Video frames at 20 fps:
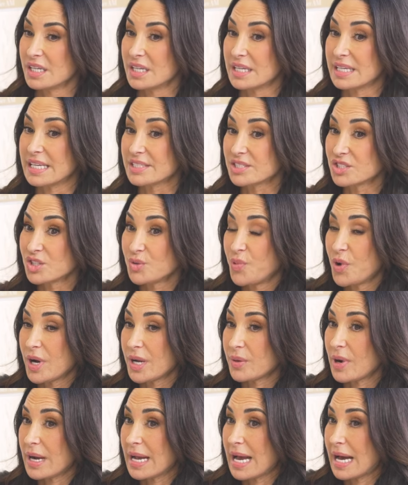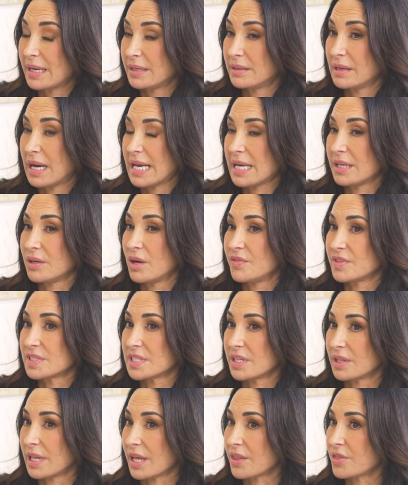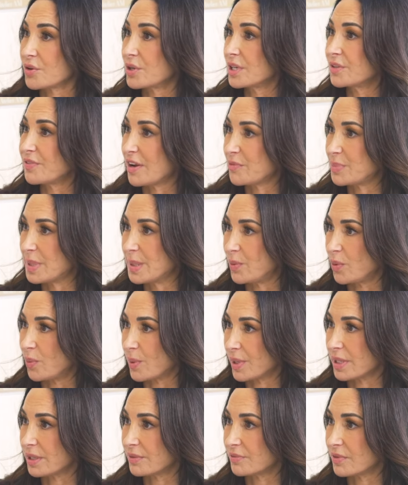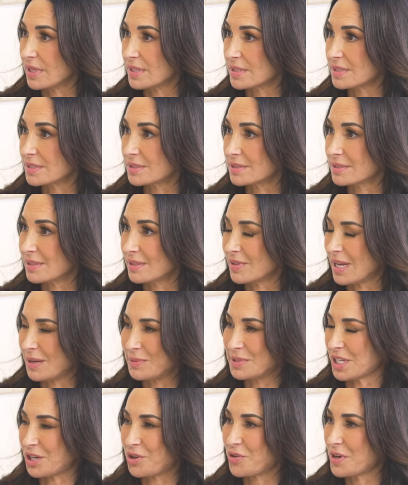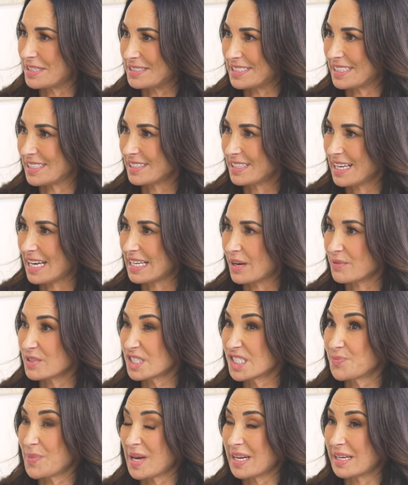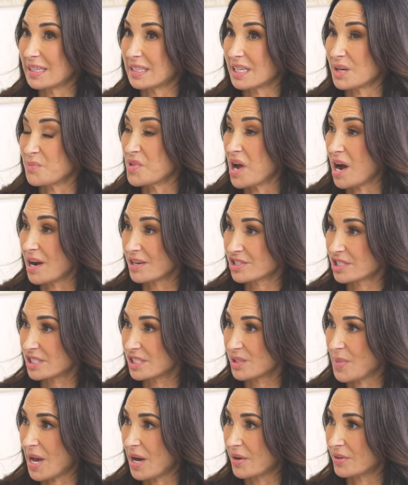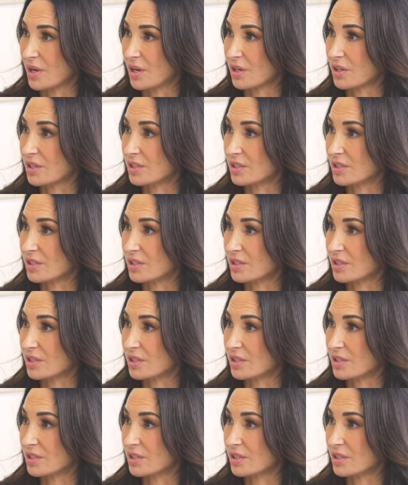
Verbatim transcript: gets to a point where I had I had all of a sudden like 35 people working for us. It was like crazy, and I was spending an obnoxious amount on